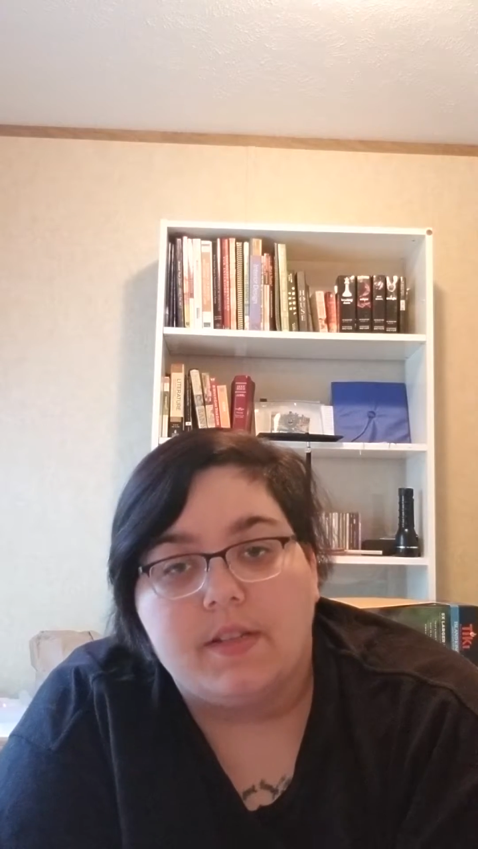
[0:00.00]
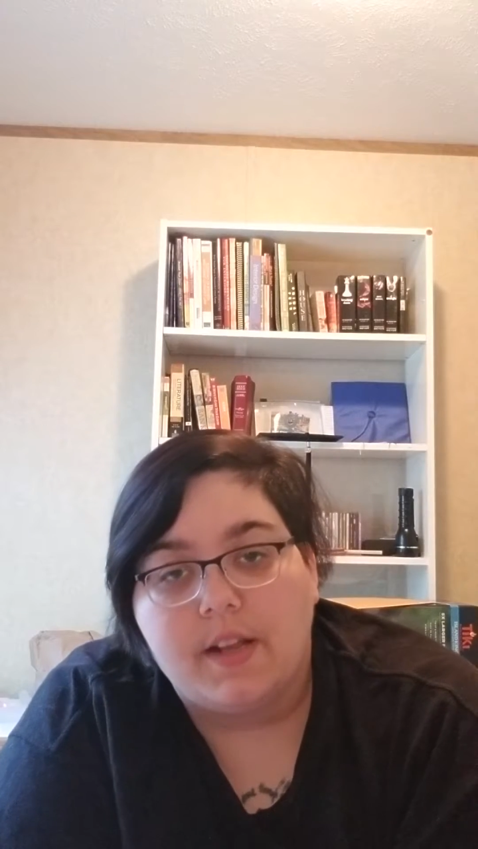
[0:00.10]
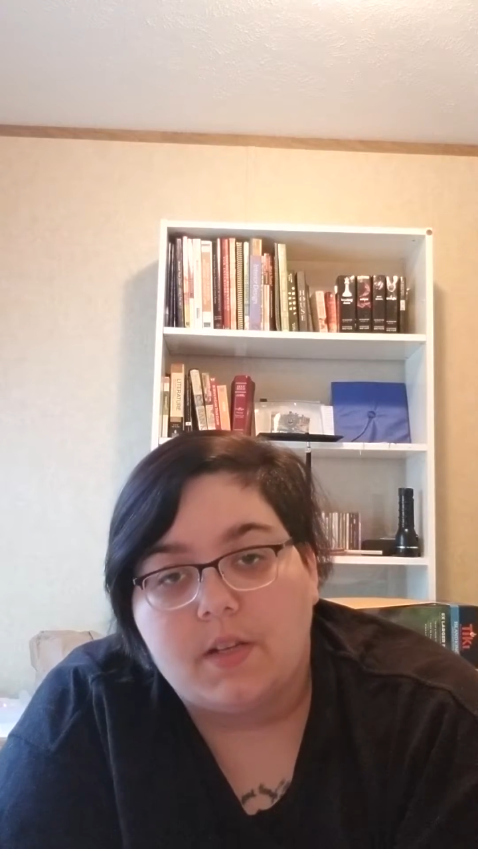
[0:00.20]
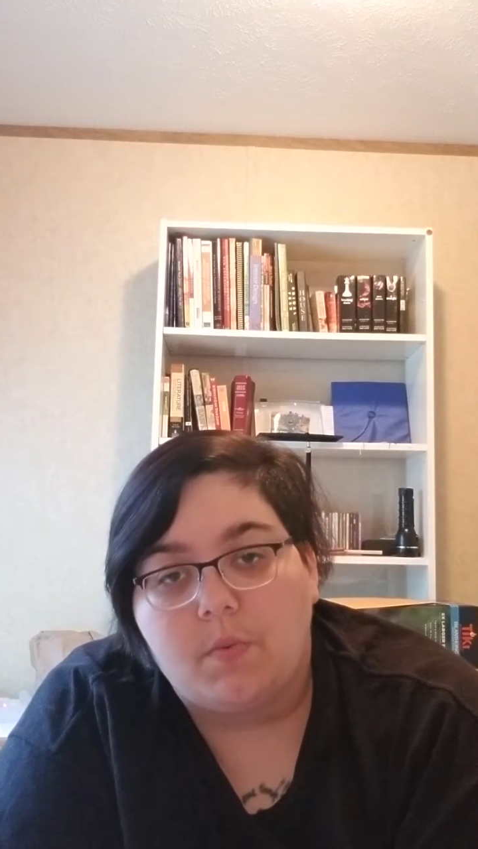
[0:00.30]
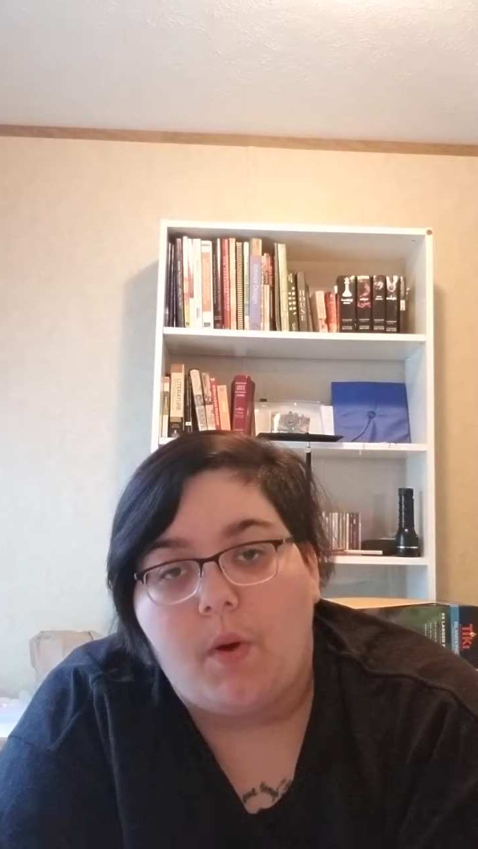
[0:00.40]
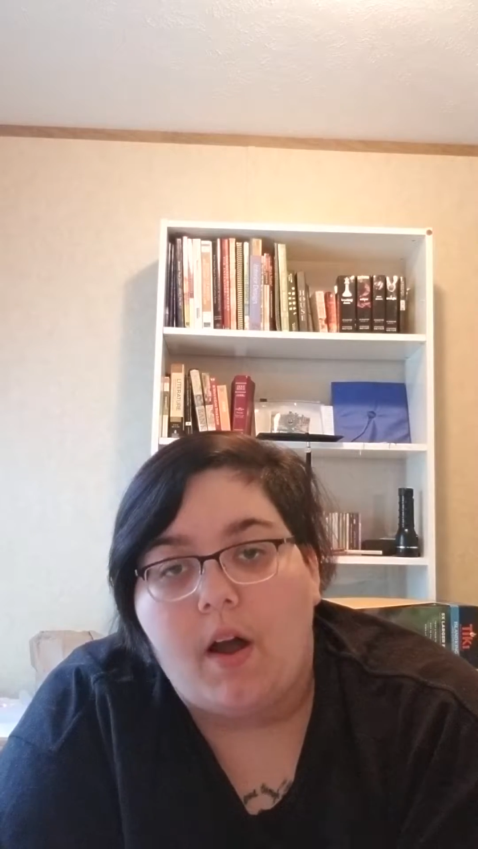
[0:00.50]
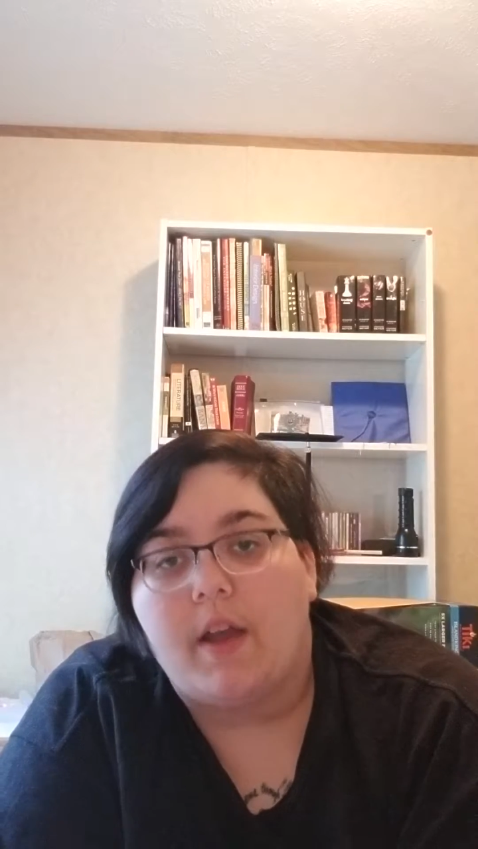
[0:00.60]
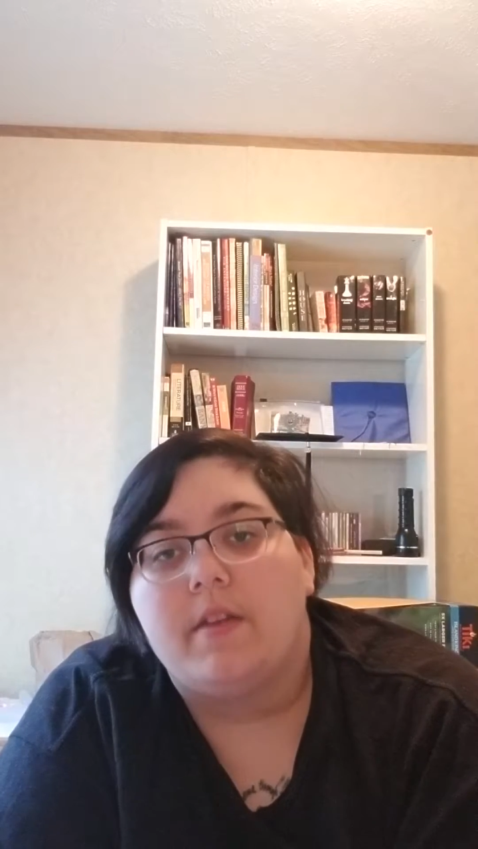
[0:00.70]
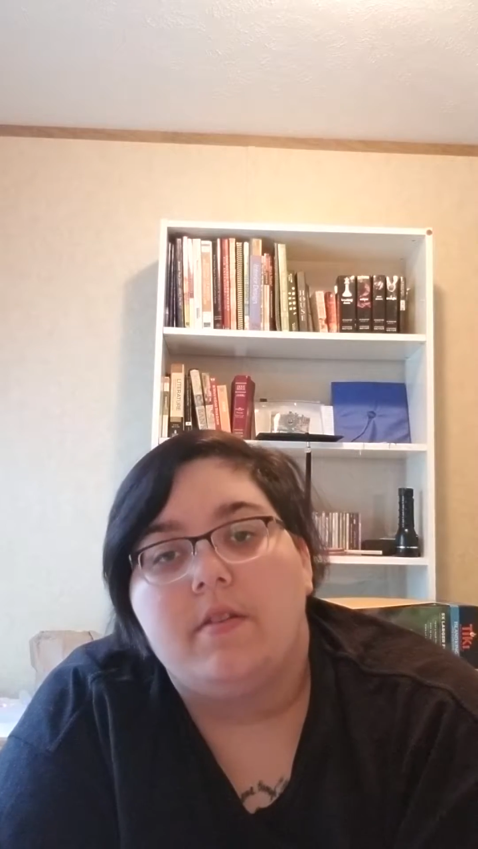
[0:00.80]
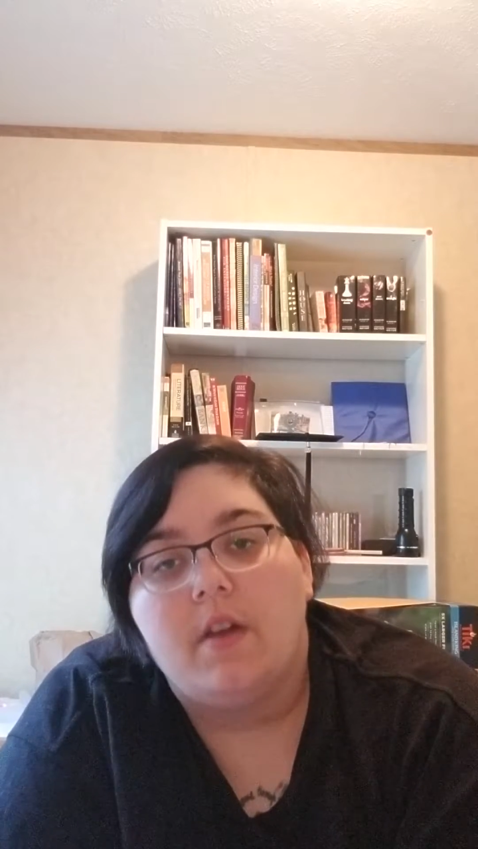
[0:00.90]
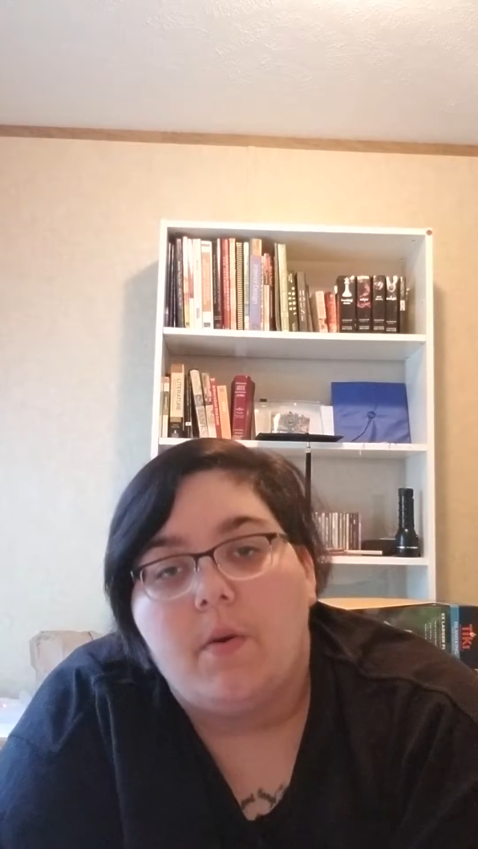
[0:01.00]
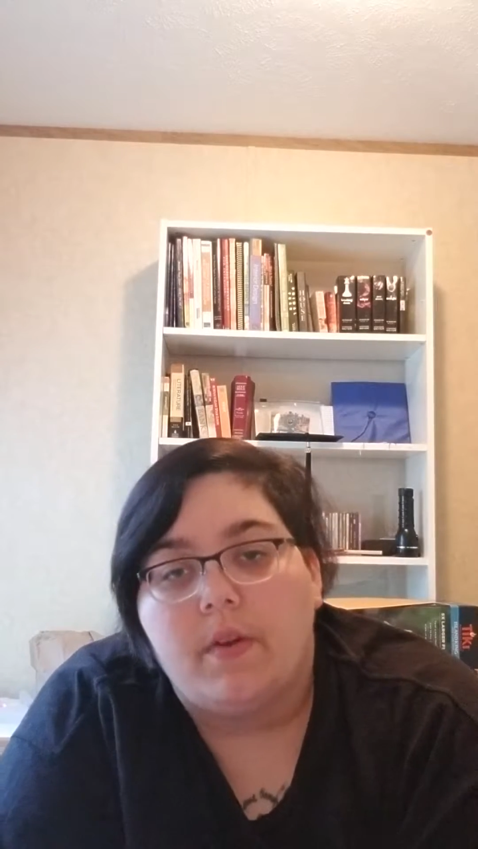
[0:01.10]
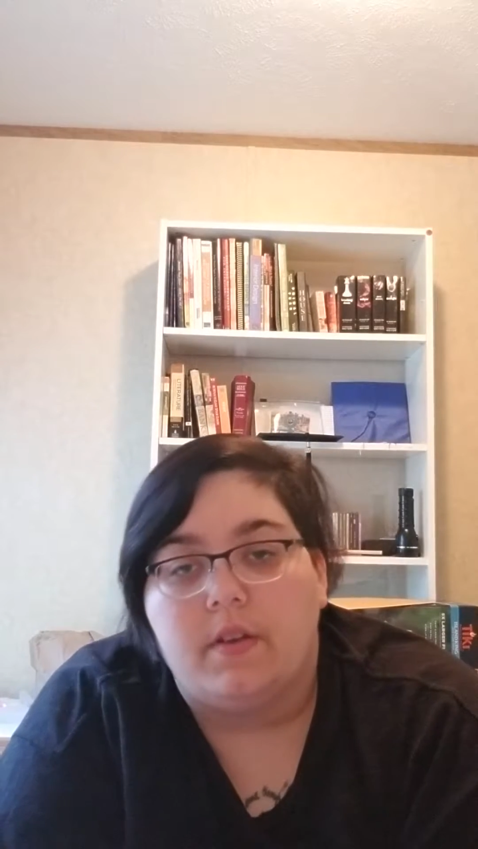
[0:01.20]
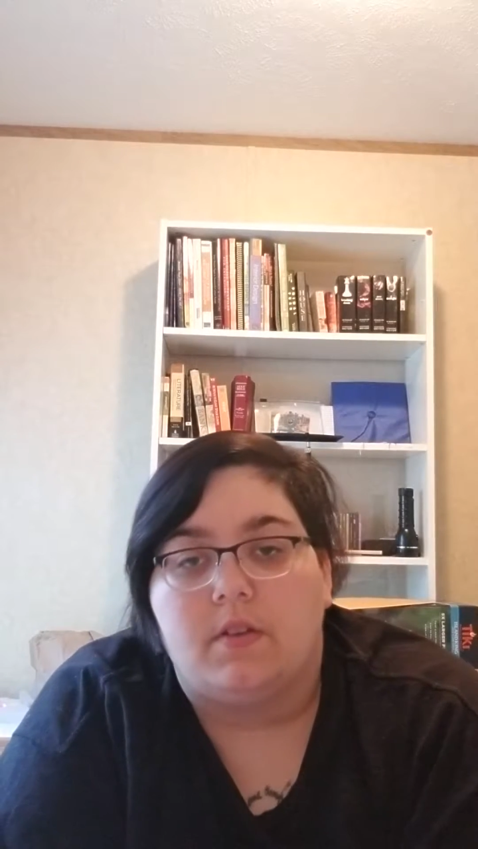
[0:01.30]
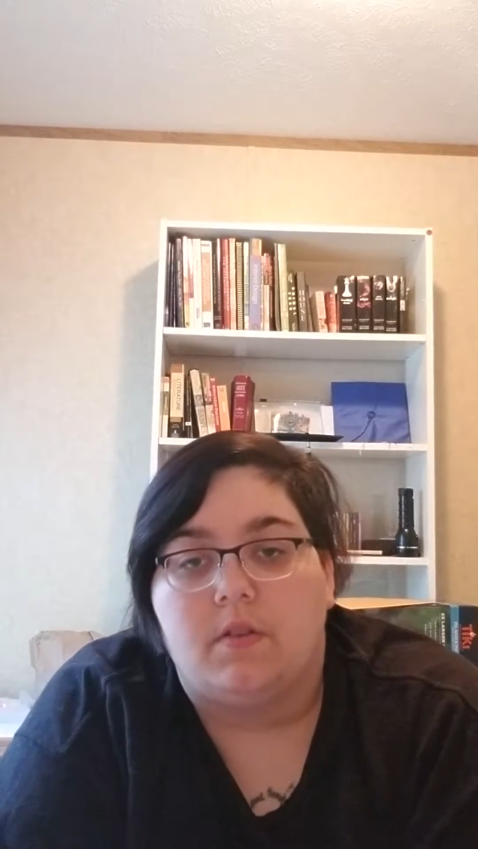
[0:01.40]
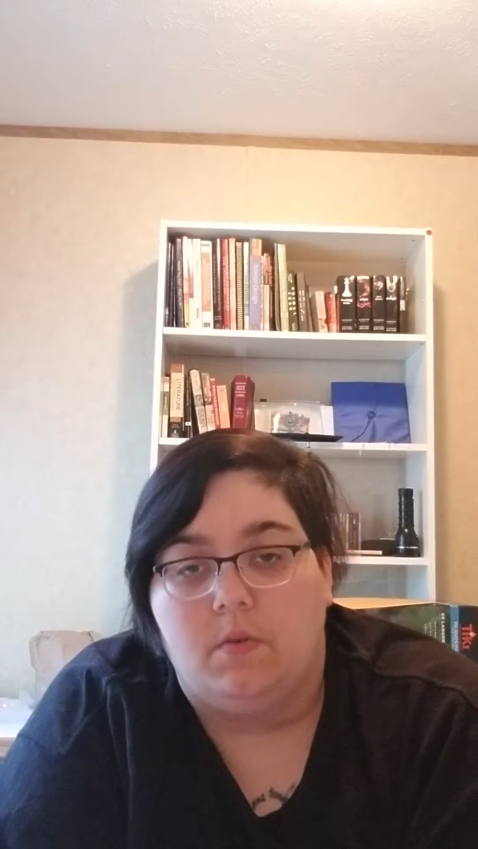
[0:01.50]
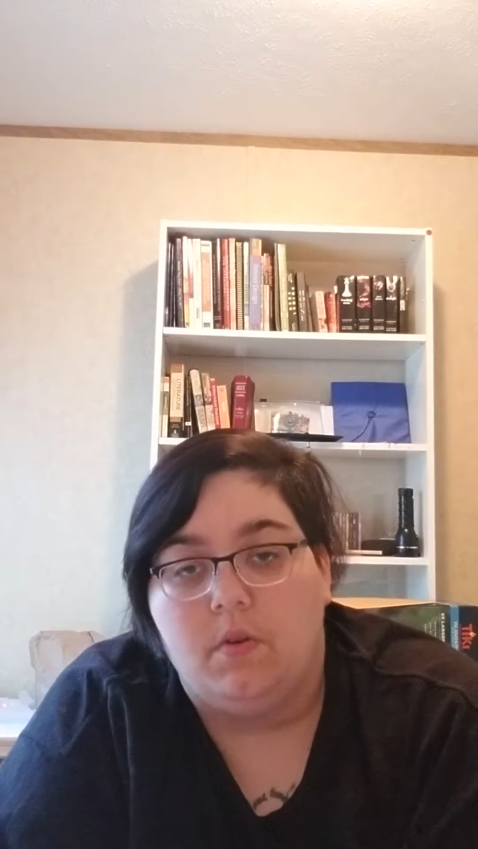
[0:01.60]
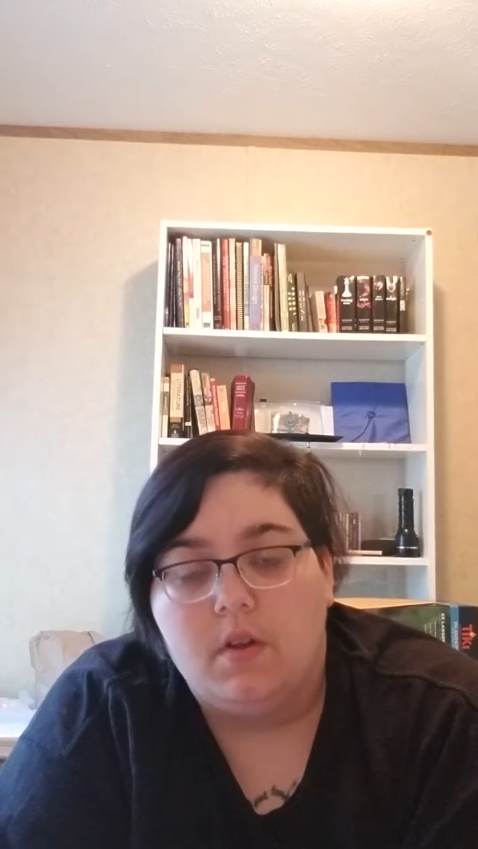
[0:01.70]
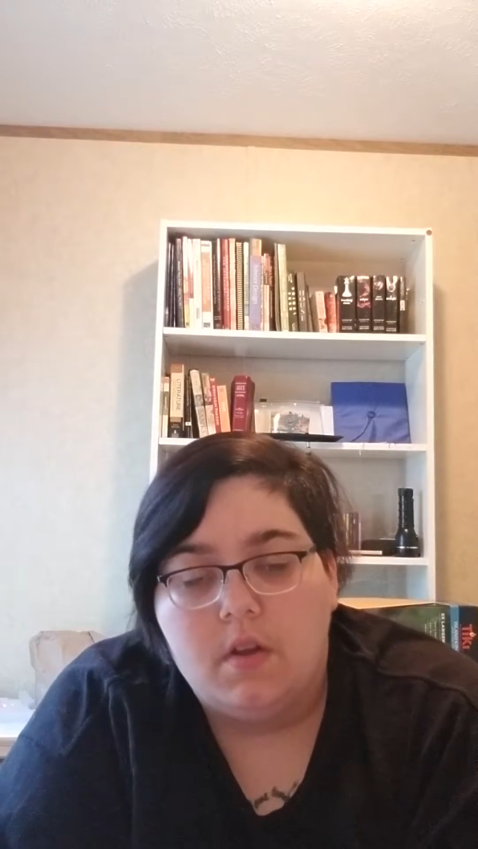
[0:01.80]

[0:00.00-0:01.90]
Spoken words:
That's why you go into